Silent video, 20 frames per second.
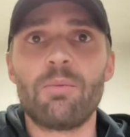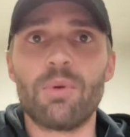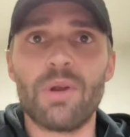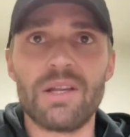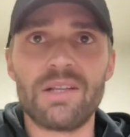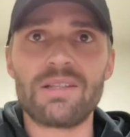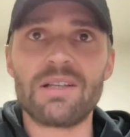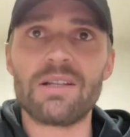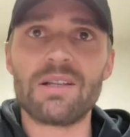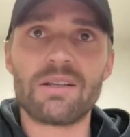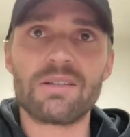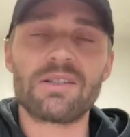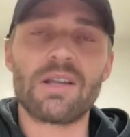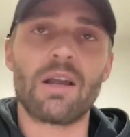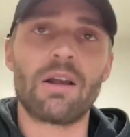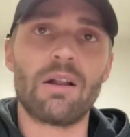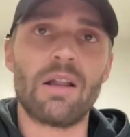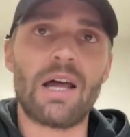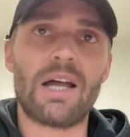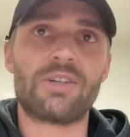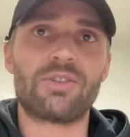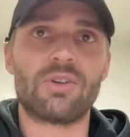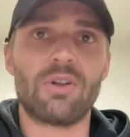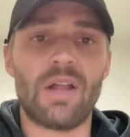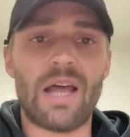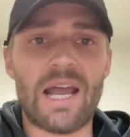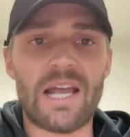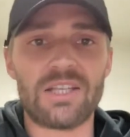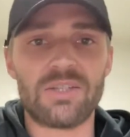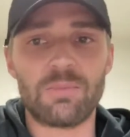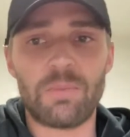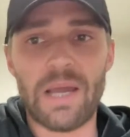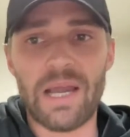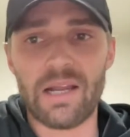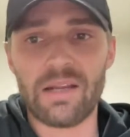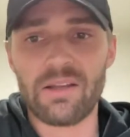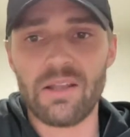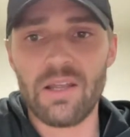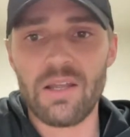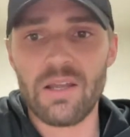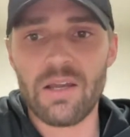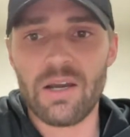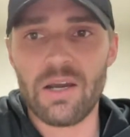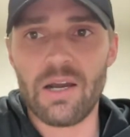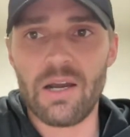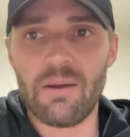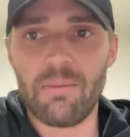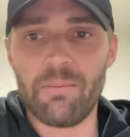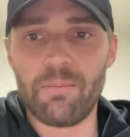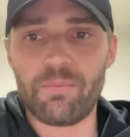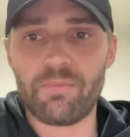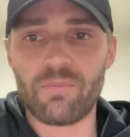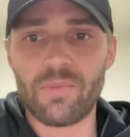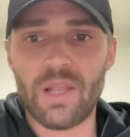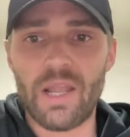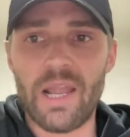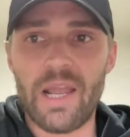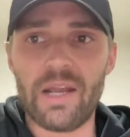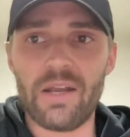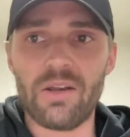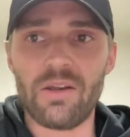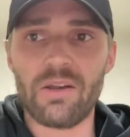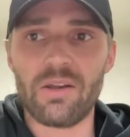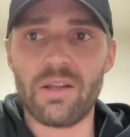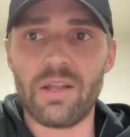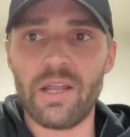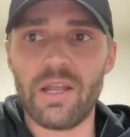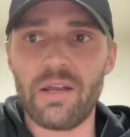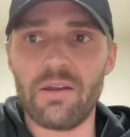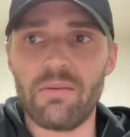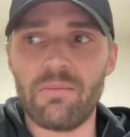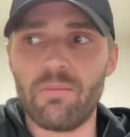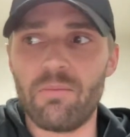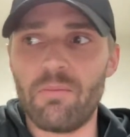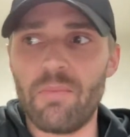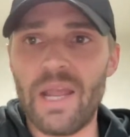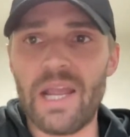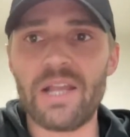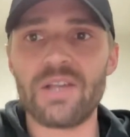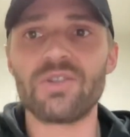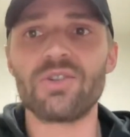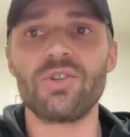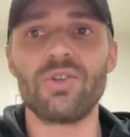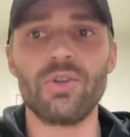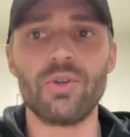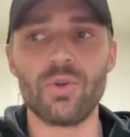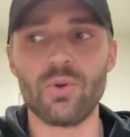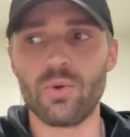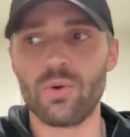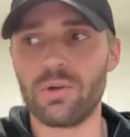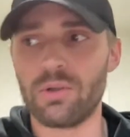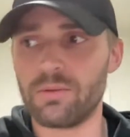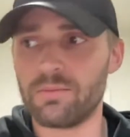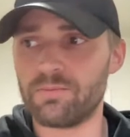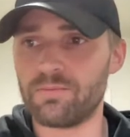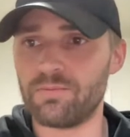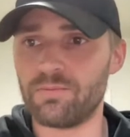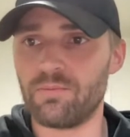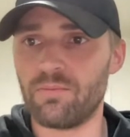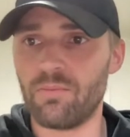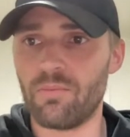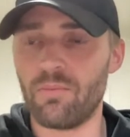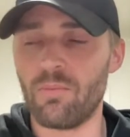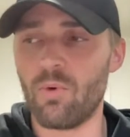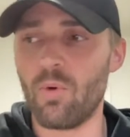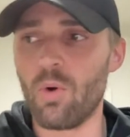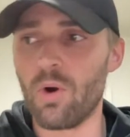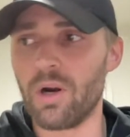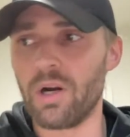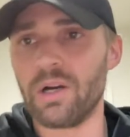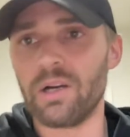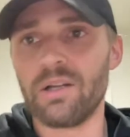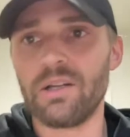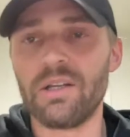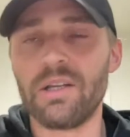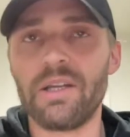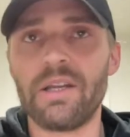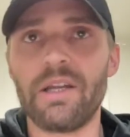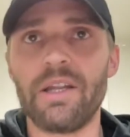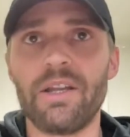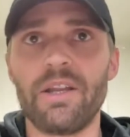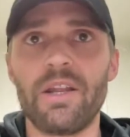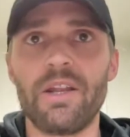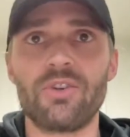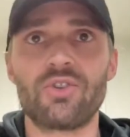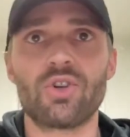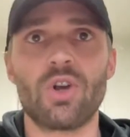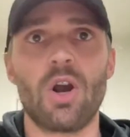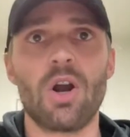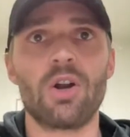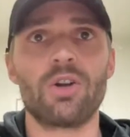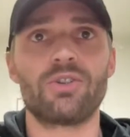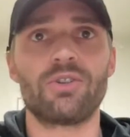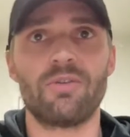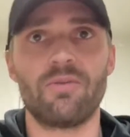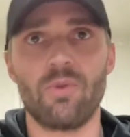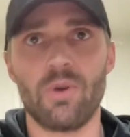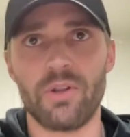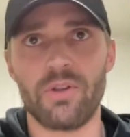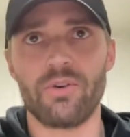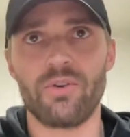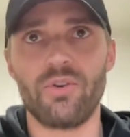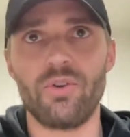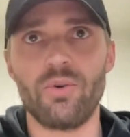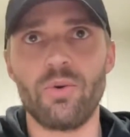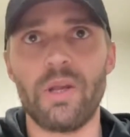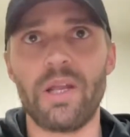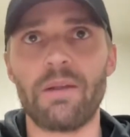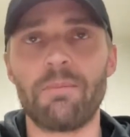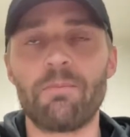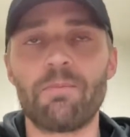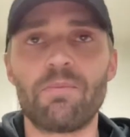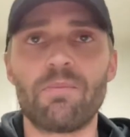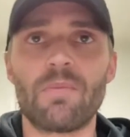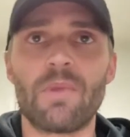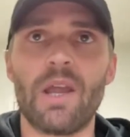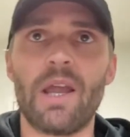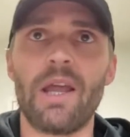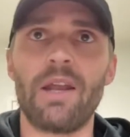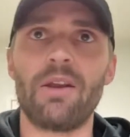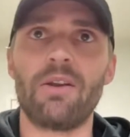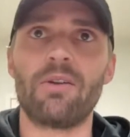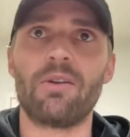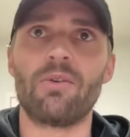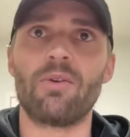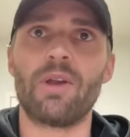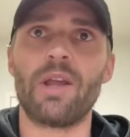brings in the psychological aspect, and makes you more in charge of what you're doing and